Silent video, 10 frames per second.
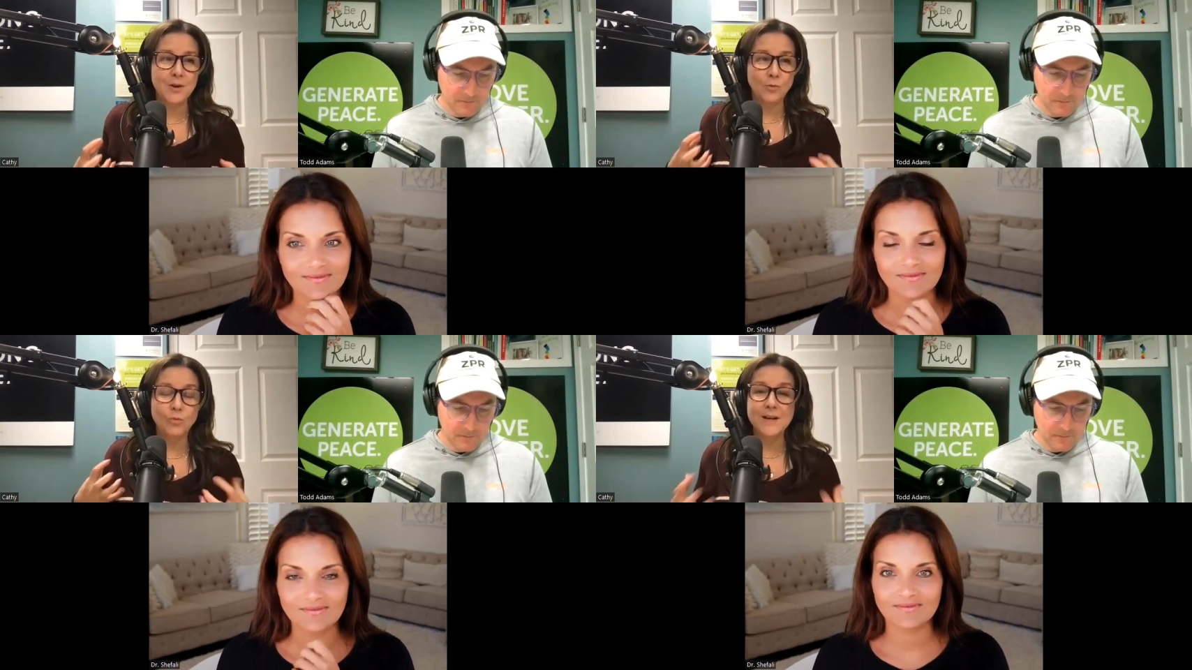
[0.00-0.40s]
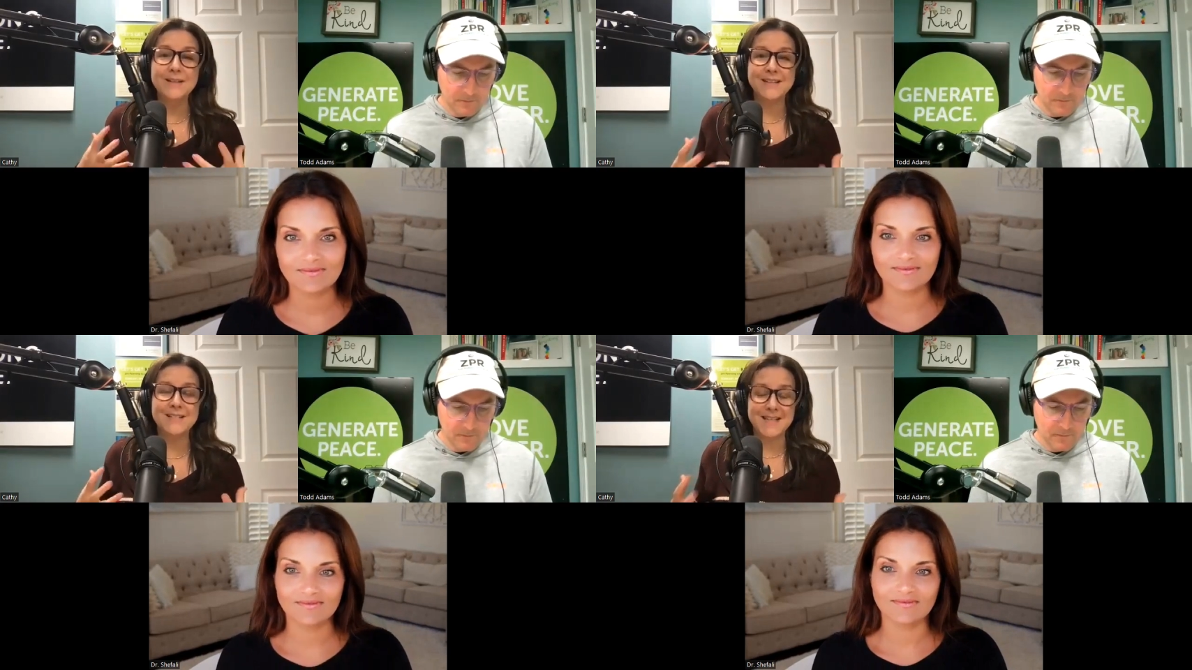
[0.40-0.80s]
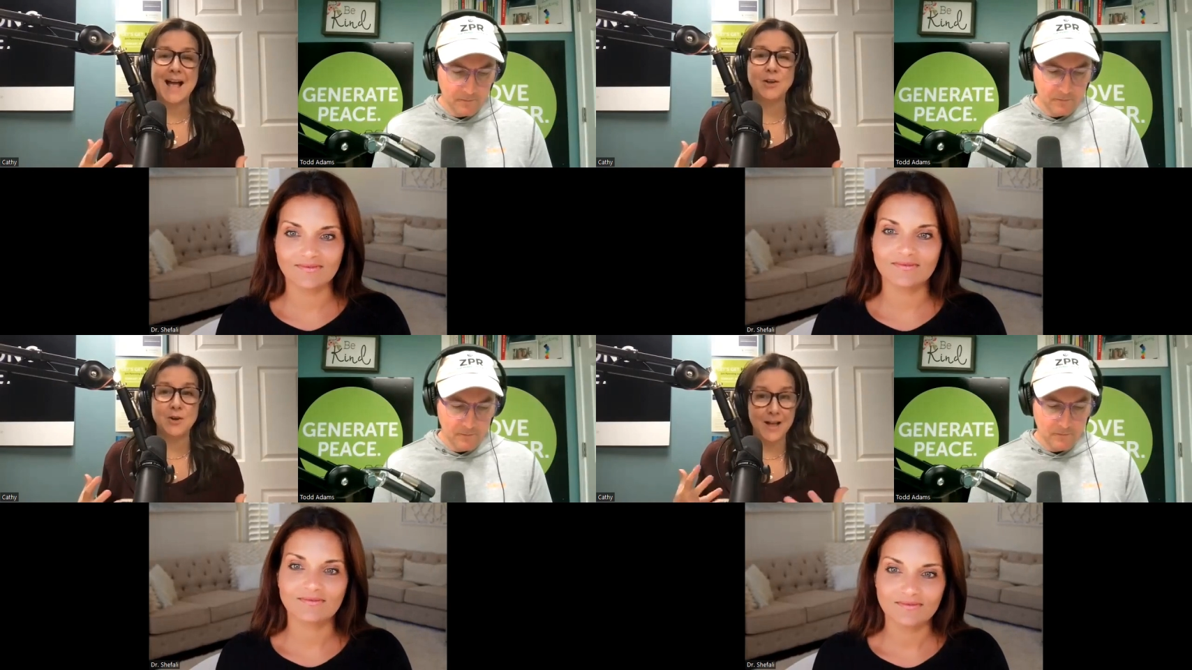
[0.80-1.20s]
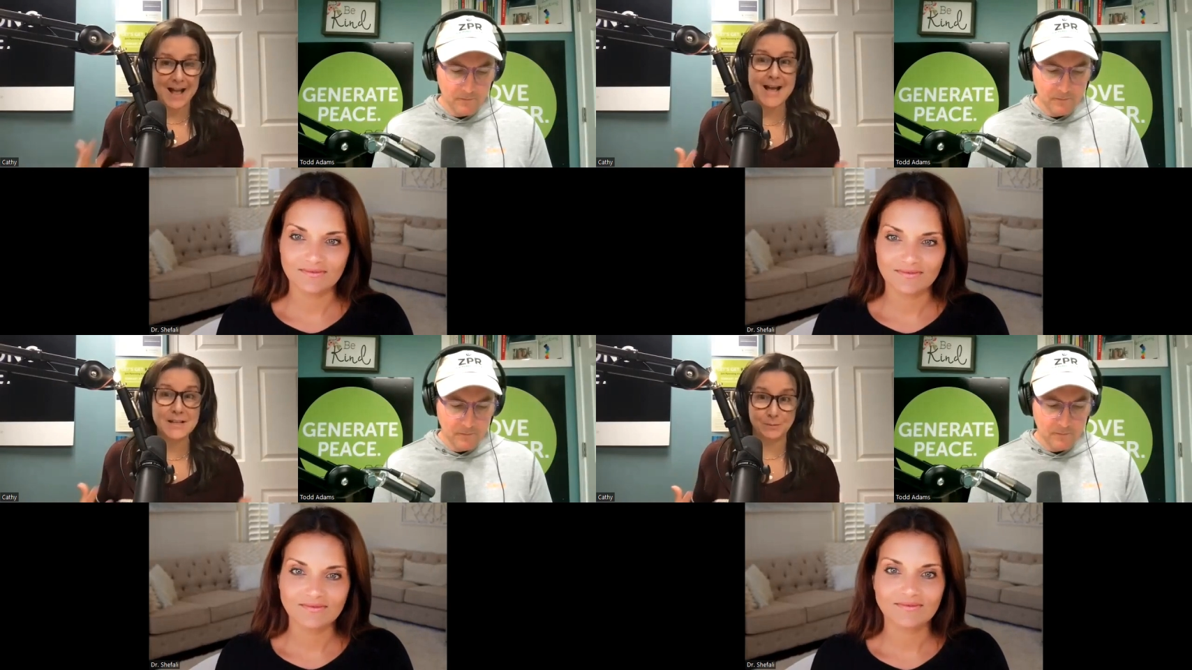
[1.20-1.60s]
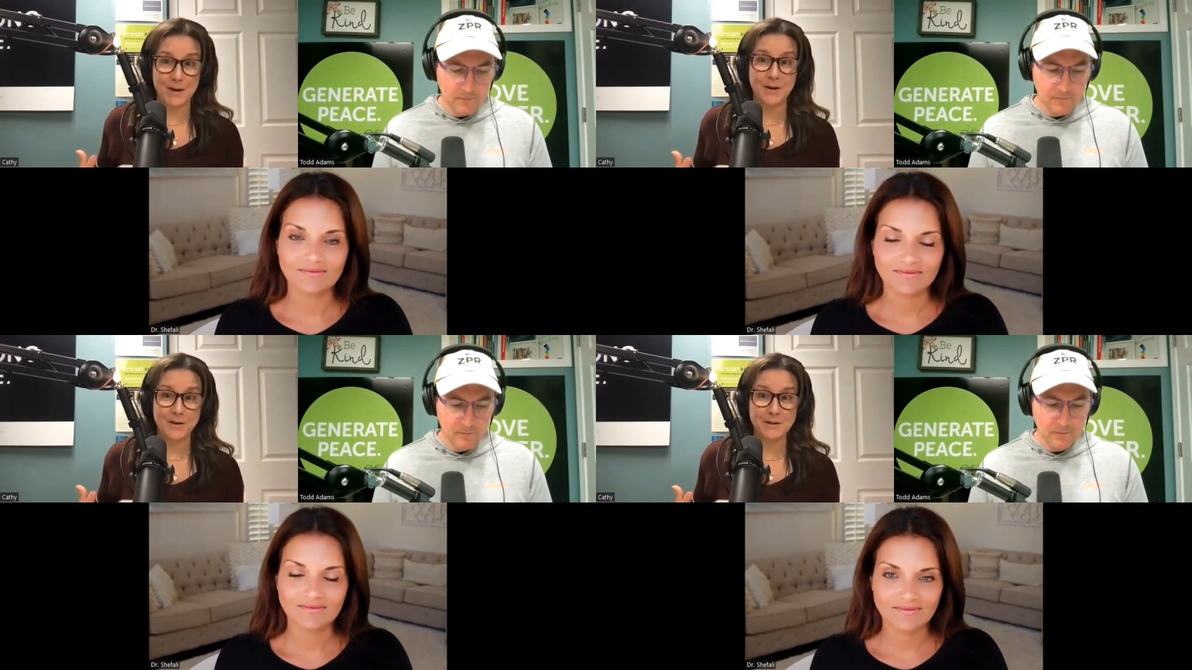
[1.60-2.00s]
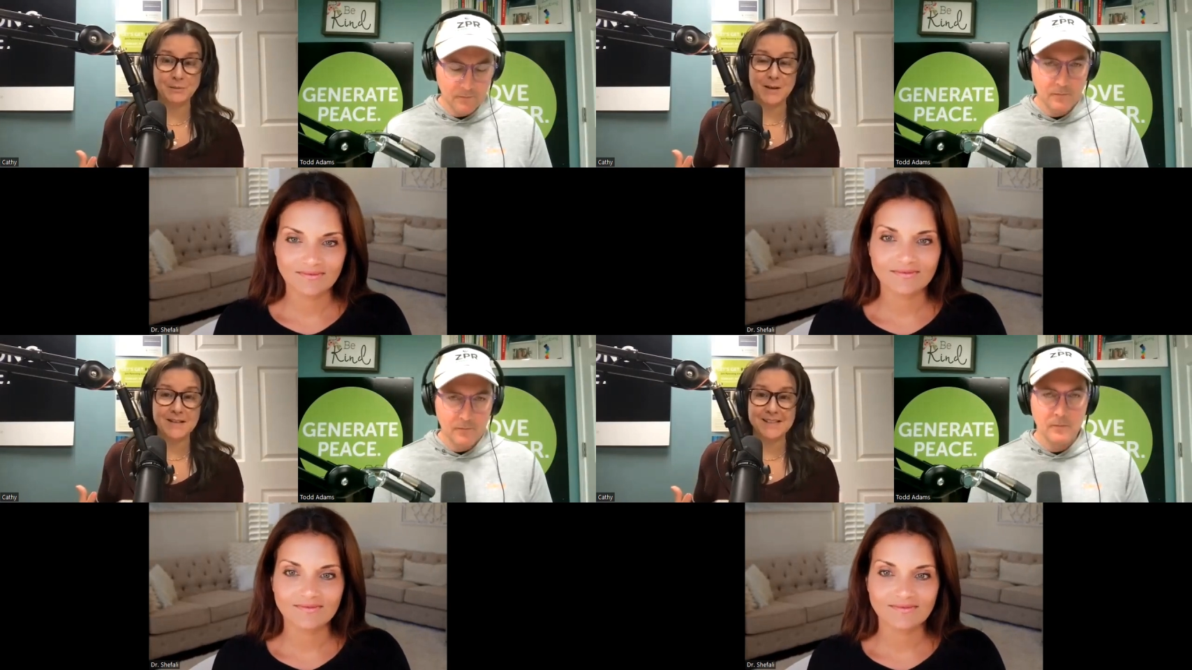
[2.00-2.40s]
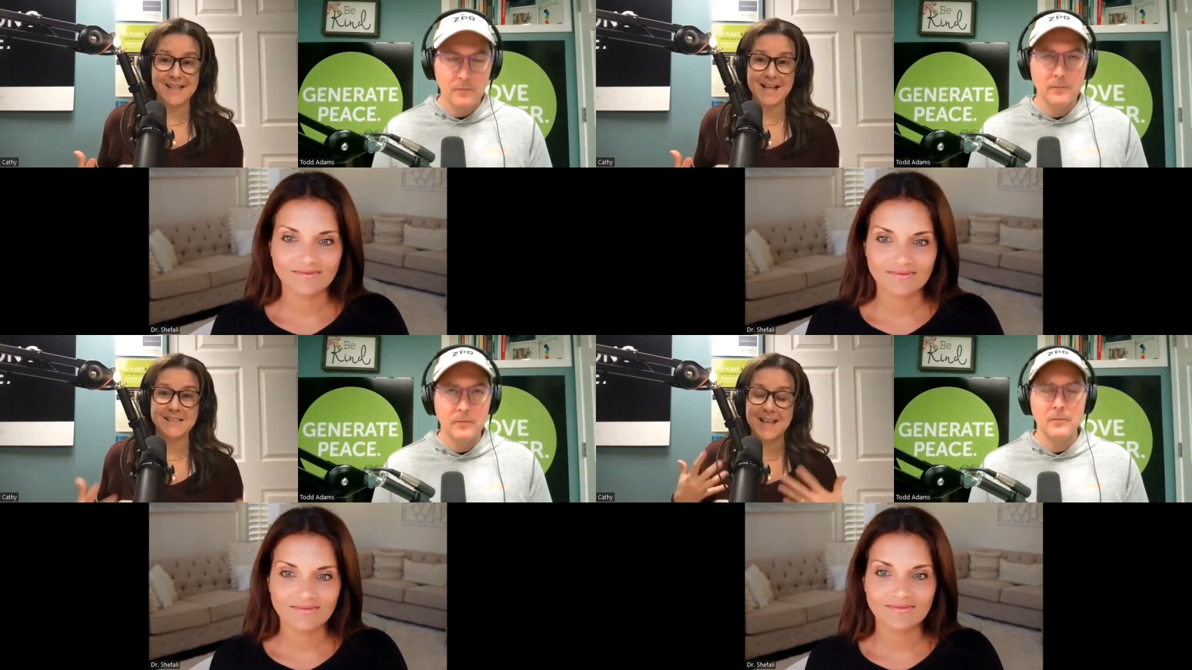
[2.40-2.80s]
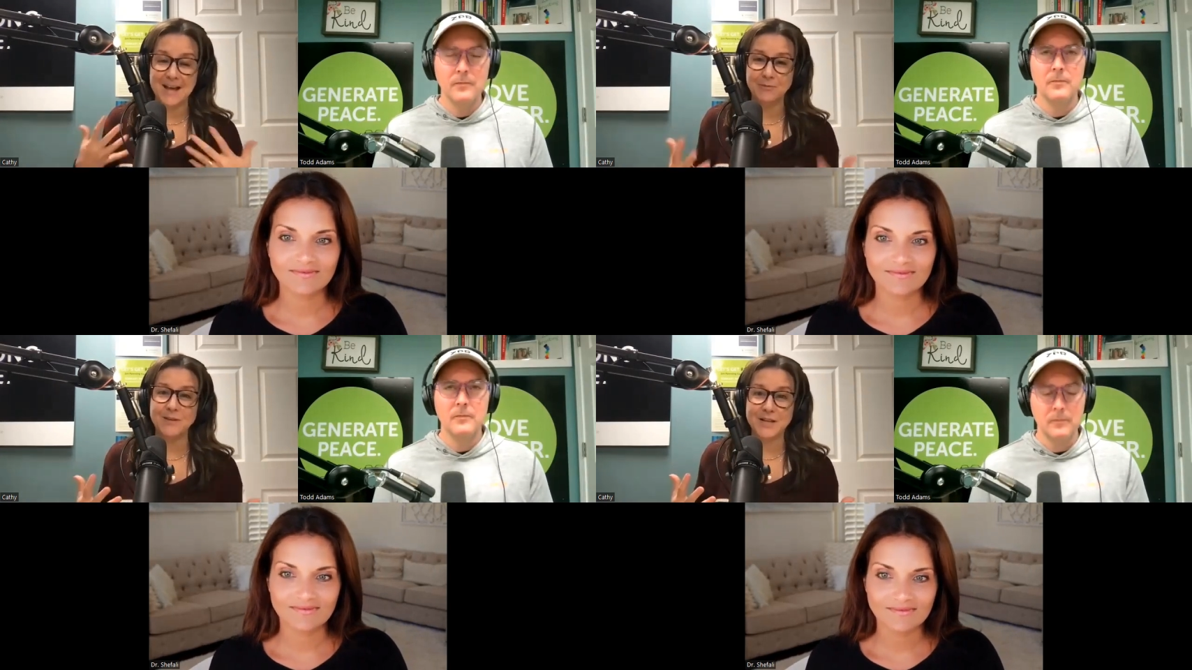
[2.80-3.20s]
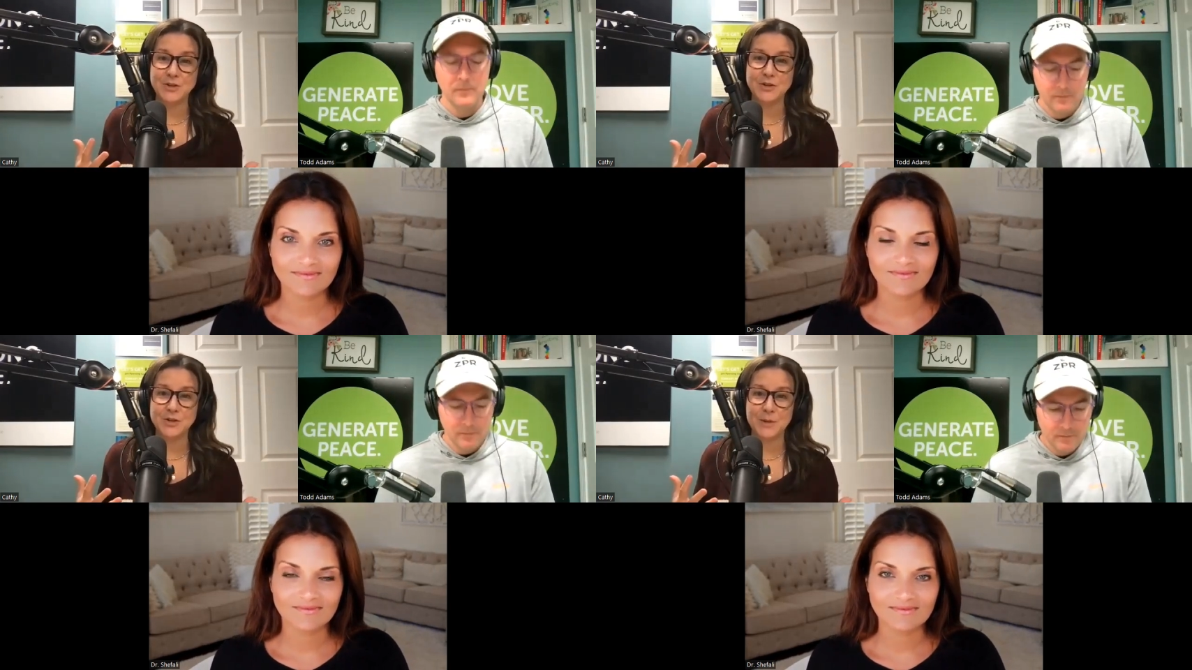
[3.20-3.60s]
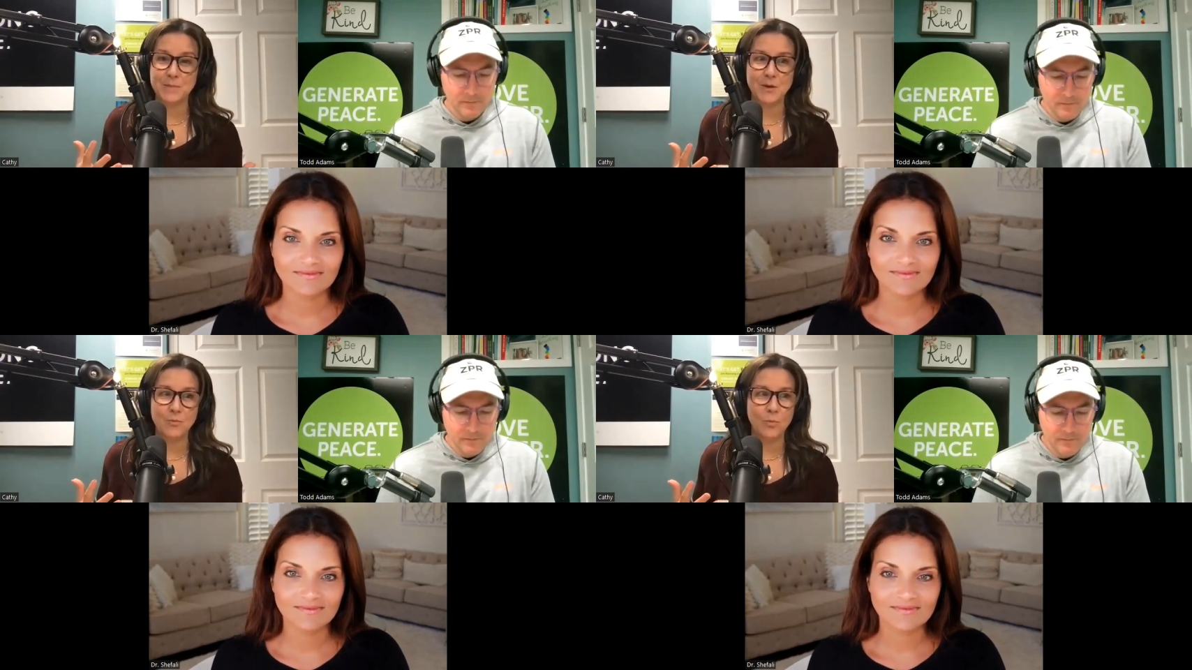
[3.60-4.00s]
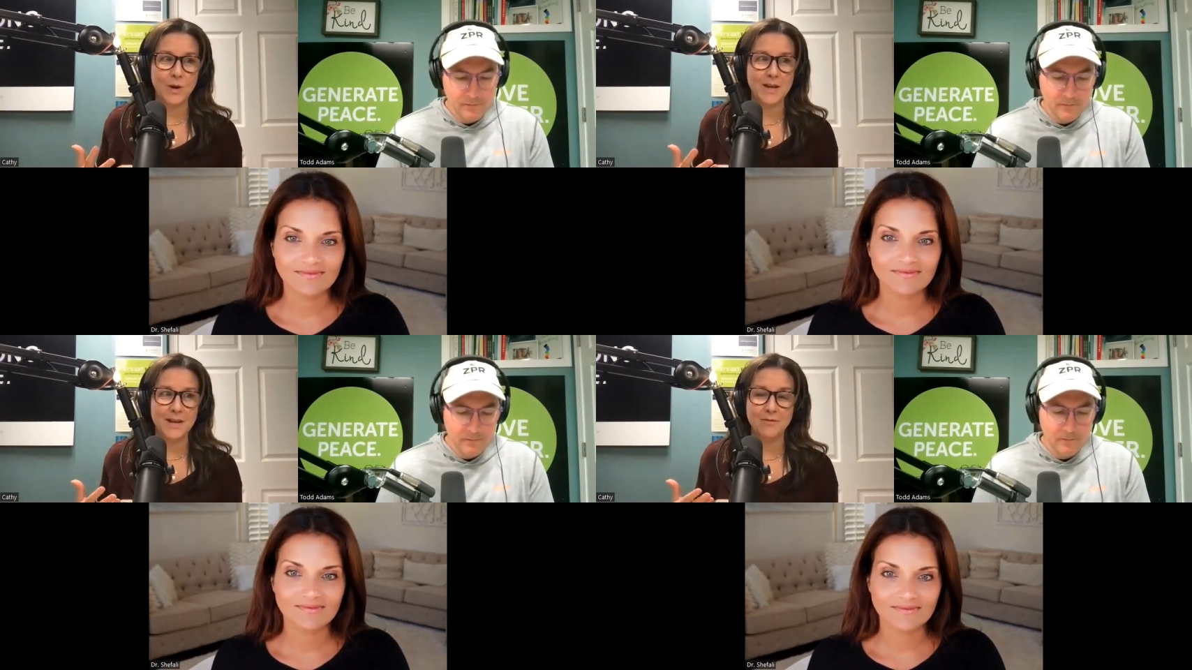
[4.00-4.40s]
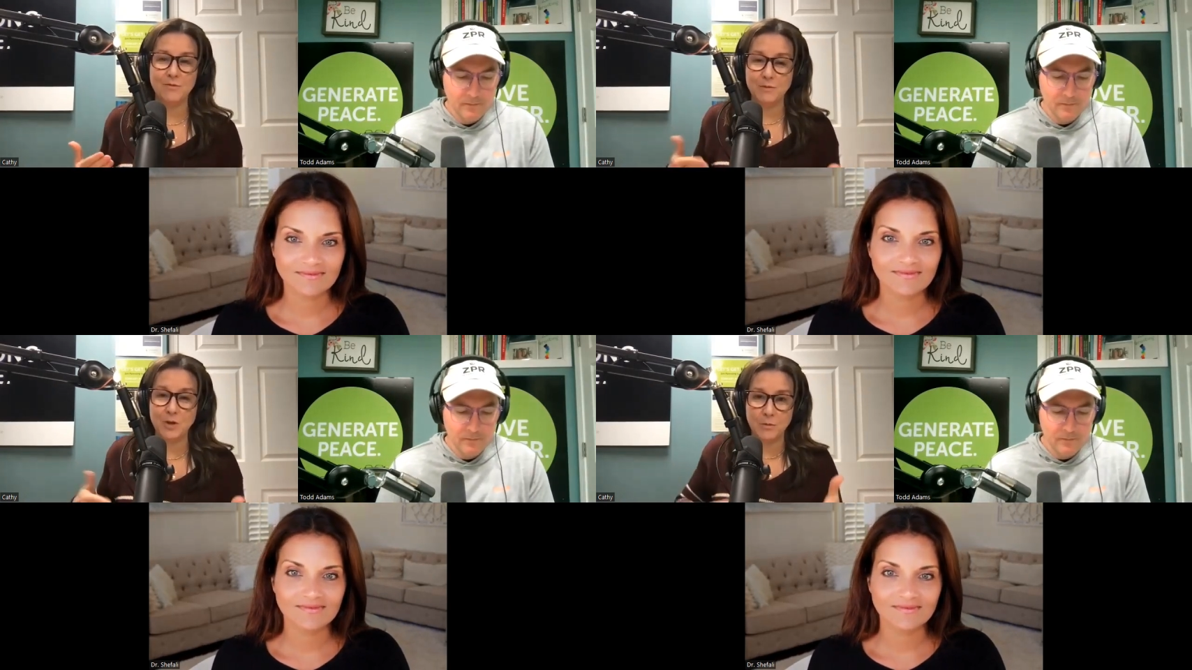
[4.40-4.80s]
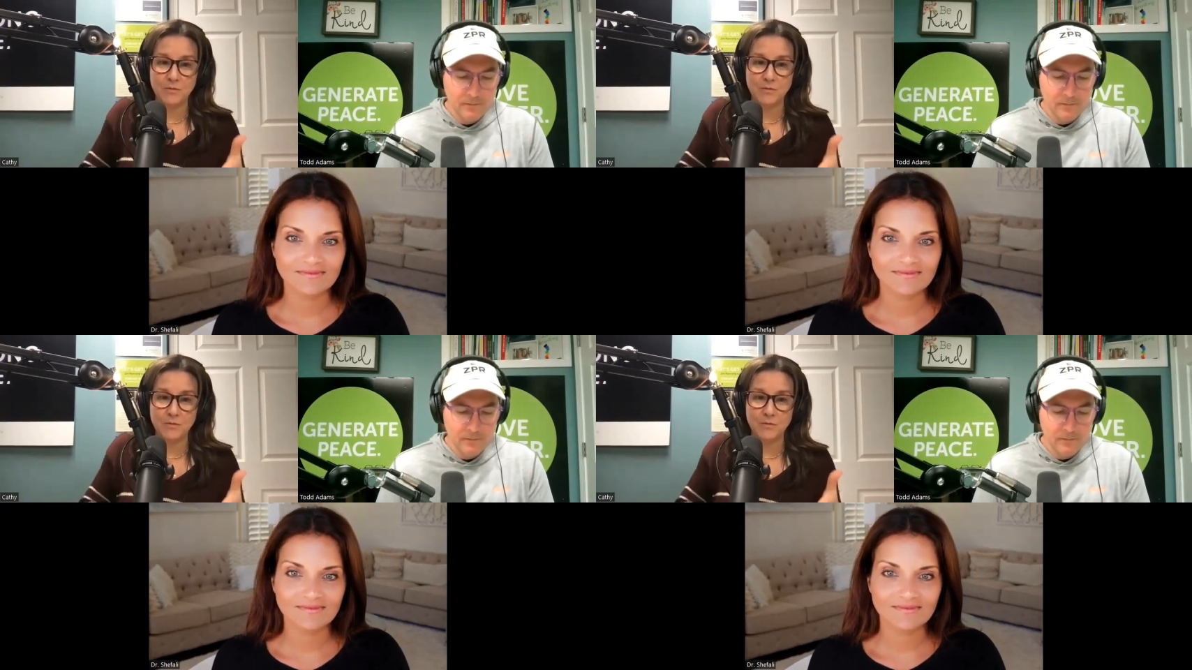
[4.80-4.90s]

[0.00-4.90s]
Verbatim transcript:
Speaker 1: really tackle as parents because that's that relationship that we, you know,